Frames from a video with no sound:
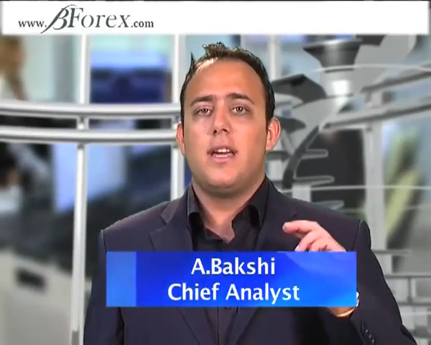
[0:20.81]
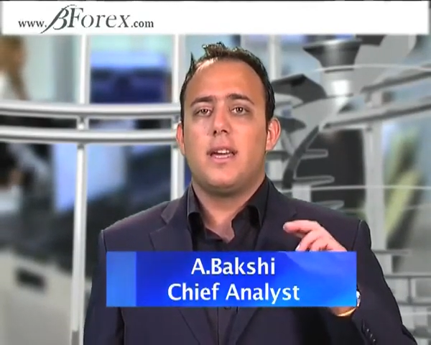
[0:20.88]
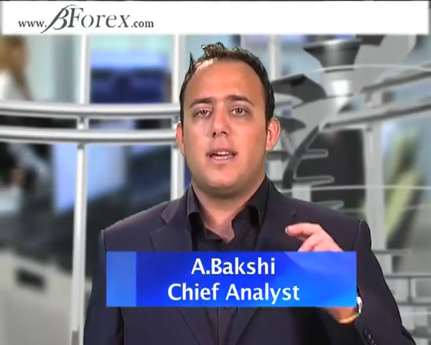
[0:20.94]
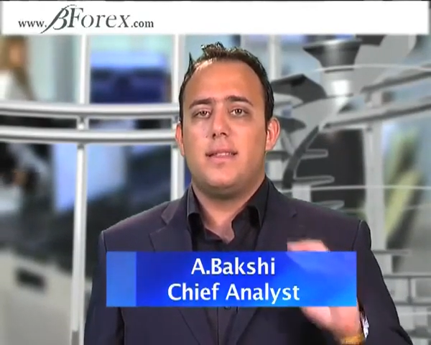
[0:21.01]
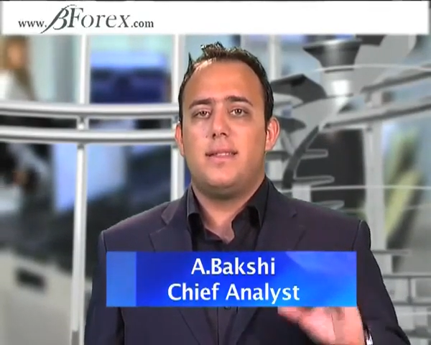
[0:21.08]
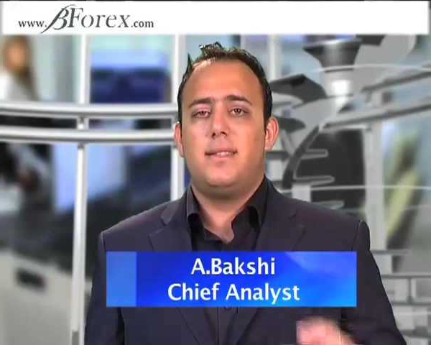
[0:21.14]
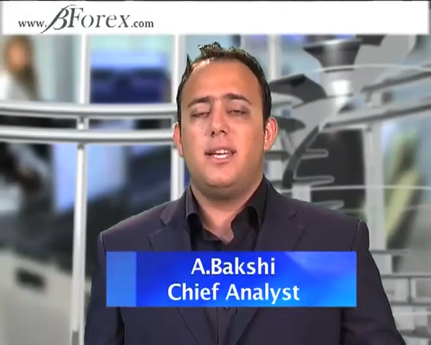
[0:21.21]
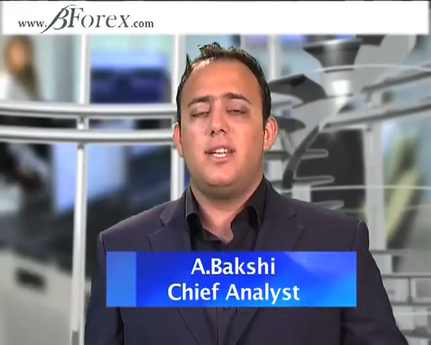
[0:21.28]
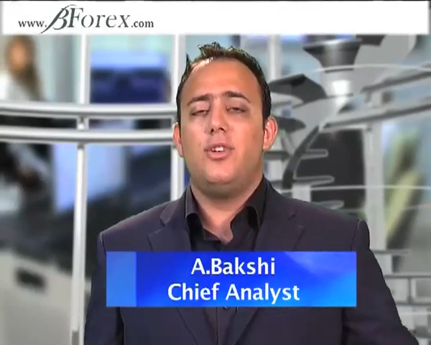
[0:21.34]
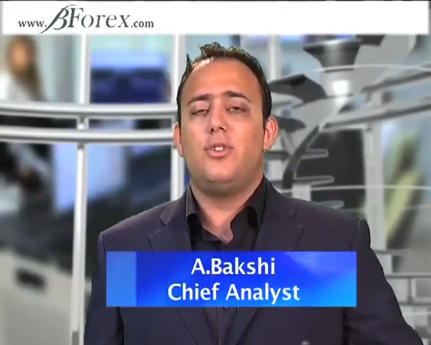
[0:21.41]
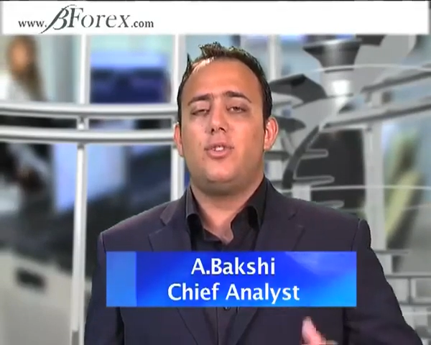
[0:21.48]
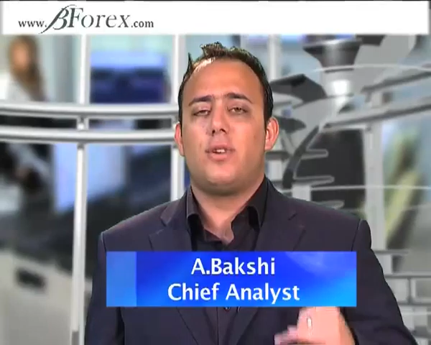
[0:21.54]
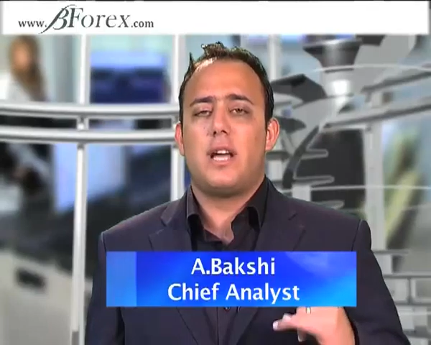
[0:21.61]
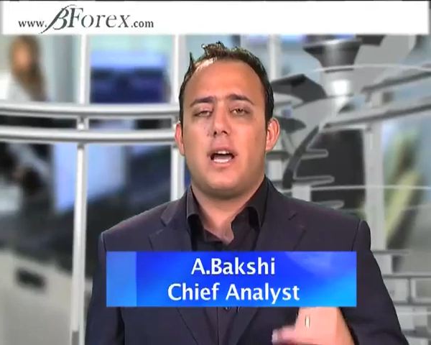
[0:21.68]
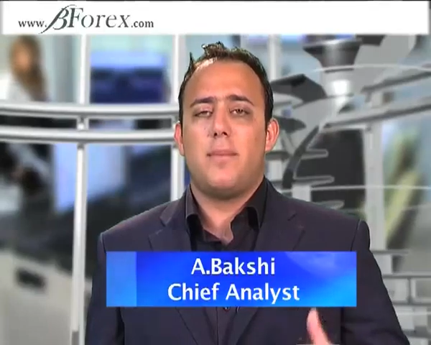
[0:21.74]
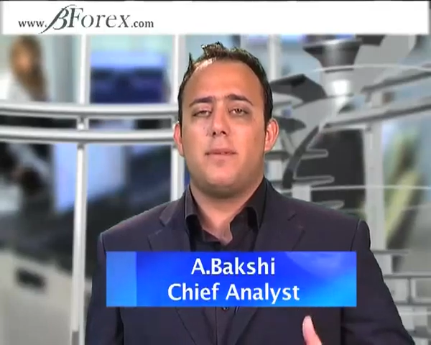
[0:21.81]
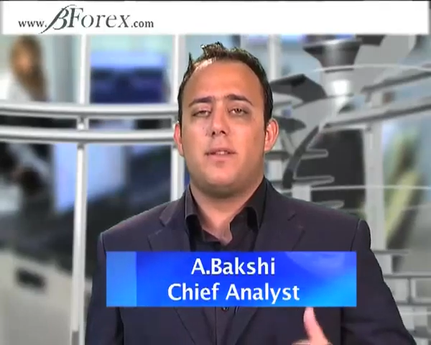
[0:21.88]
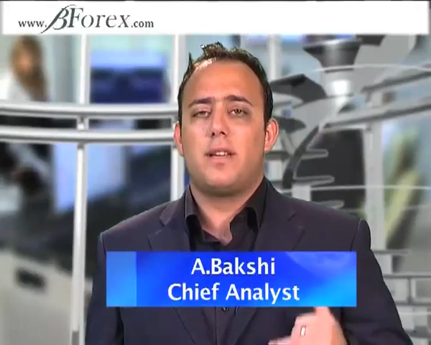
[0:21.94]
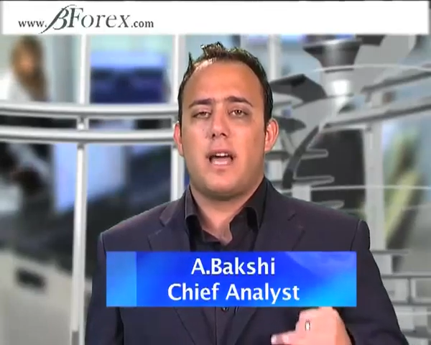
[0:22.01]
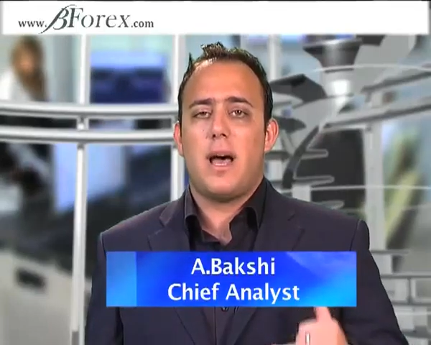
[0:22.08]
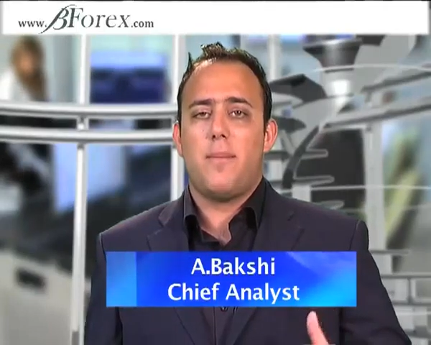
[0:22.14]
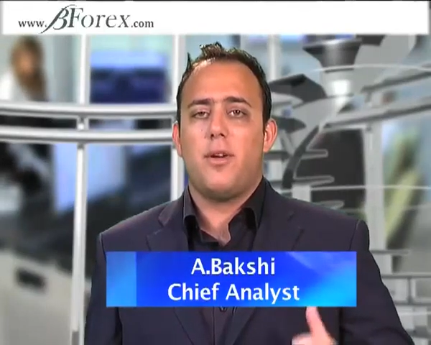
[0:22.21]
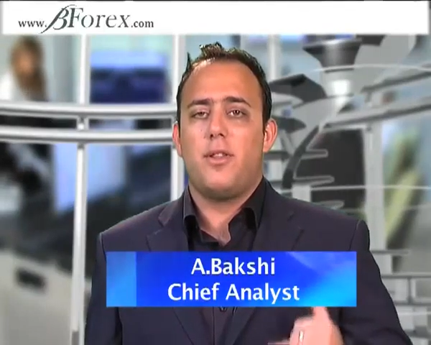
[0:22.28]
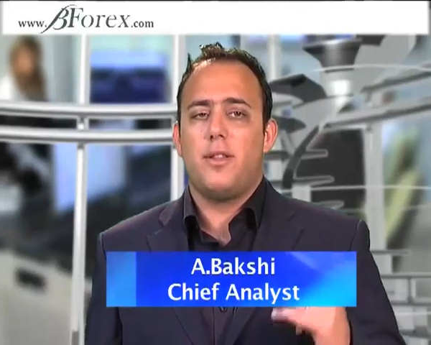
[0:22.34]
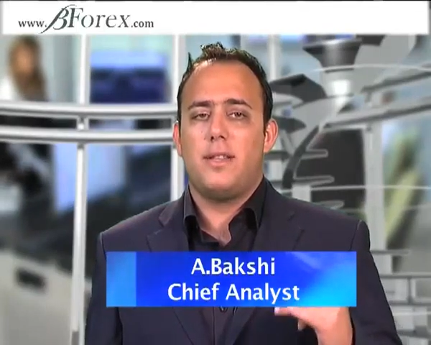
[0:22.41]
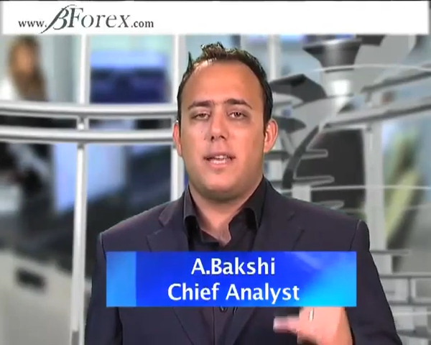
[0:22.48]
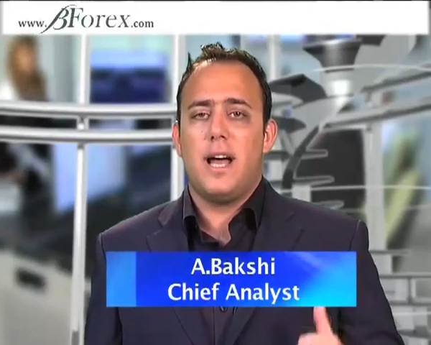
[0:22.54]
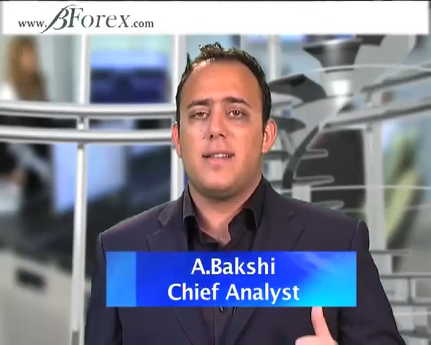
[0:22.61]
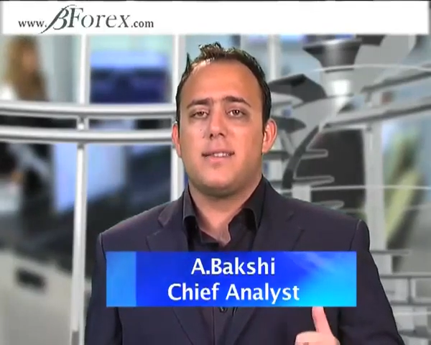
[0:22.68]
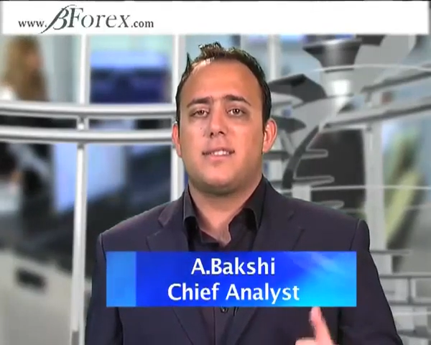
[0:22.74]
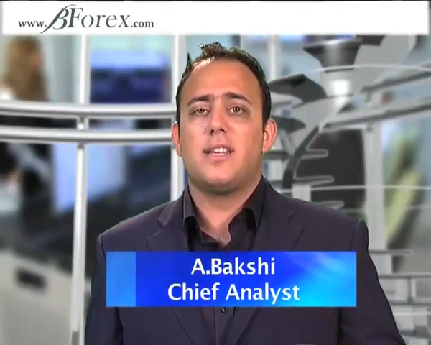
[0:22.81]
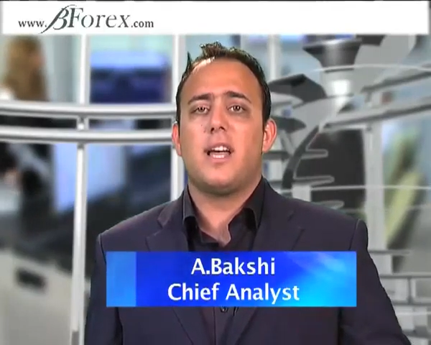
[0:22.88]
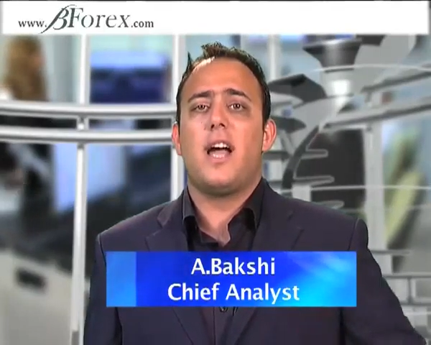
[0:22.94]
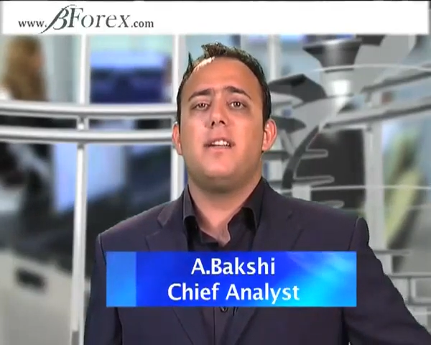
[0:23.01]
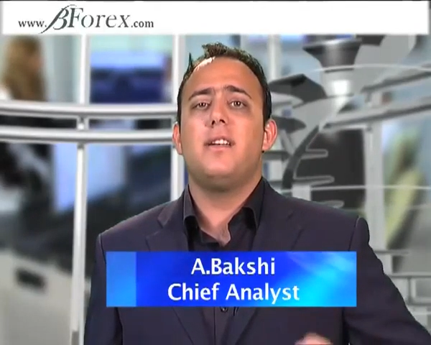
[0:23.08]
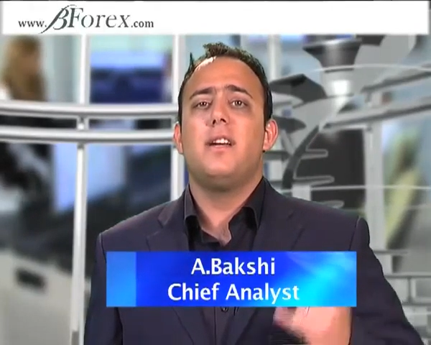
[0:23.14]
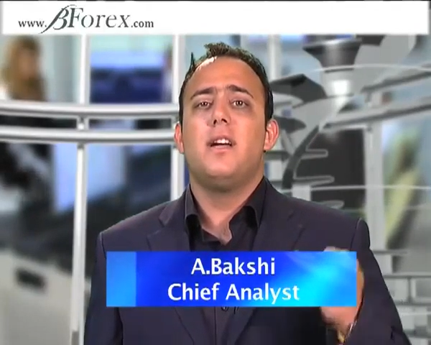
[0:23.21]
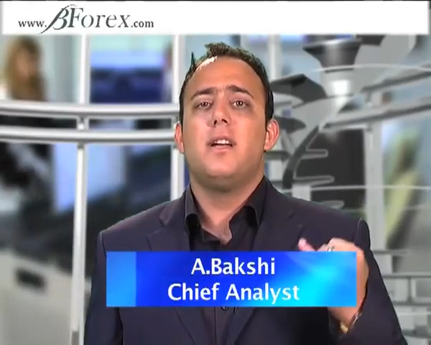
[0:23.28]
continue to come on the downside.